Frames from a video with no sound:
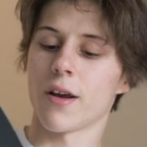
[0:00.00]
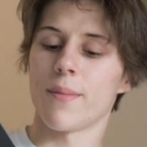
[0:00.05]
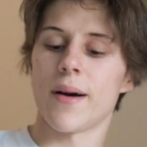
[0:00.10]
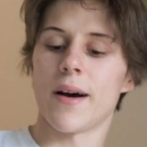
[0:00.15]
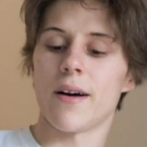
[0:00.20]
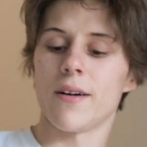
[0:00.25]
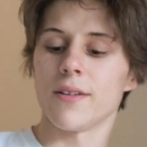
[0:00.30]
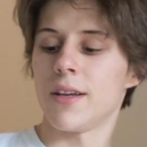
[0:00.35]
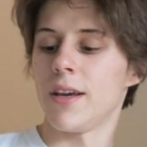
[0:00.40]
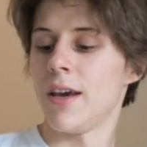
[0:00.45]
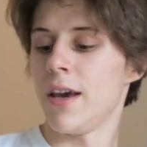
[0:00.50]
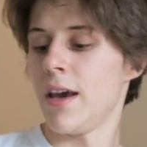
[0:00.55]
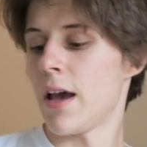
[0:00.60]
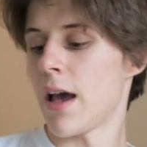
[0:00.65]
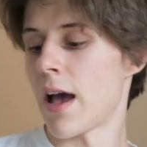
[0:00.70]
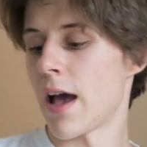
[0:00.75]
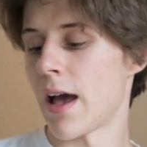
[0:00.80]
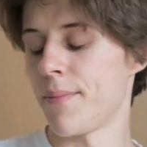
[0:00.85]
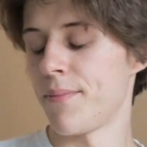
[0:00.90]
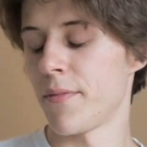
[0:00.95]
about.
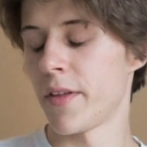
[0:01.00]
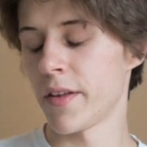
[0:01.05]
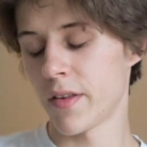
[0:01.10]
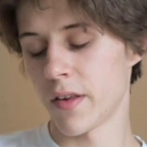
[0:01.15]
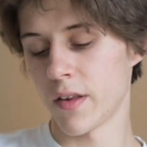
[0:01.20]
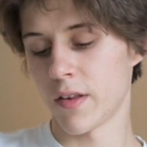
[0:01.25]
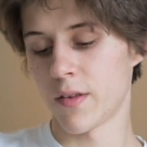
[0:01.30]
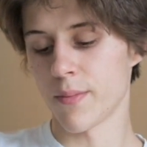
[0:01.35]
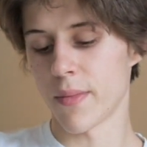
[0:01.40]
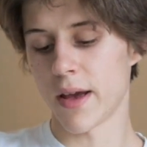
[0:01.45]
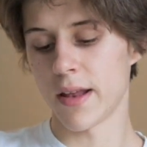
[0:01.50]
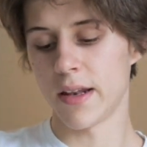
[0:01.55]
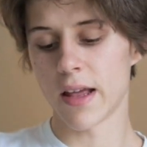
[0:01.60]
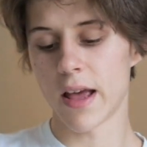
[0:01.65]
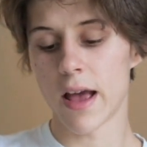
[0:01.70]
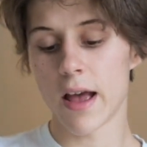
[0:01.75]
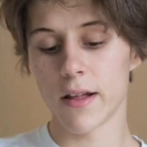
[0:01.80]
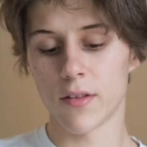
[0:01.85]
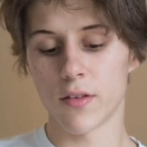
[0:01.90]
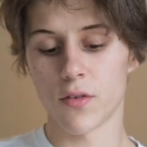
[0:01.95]
This is my
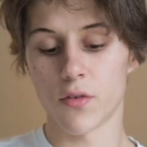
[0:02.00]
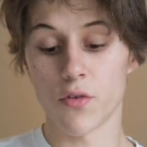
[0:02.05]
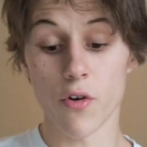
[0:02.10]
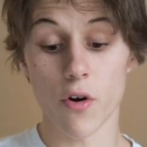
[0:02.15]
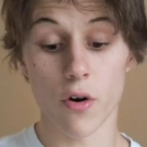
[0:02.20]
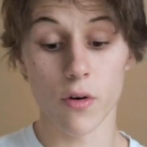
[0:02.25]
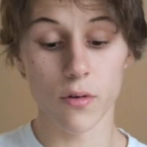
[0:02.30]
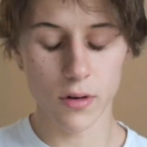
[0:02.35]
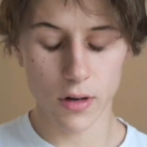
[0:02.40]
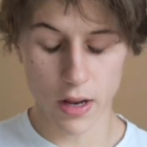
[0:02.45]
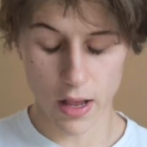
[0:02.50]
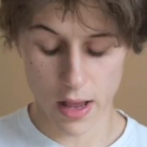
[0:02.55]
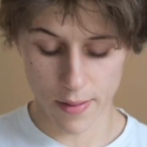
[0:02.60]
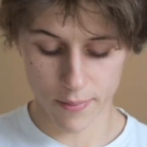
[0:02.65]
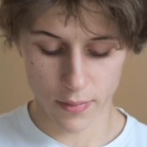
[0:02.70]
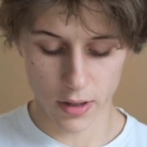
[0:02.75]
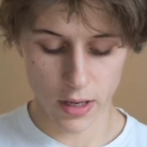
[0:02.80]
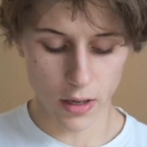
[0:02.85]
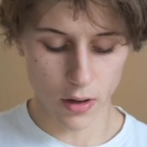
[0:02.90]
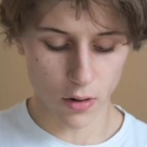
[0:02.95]
dad's
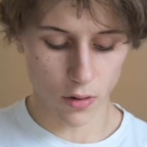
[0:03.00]
drone. He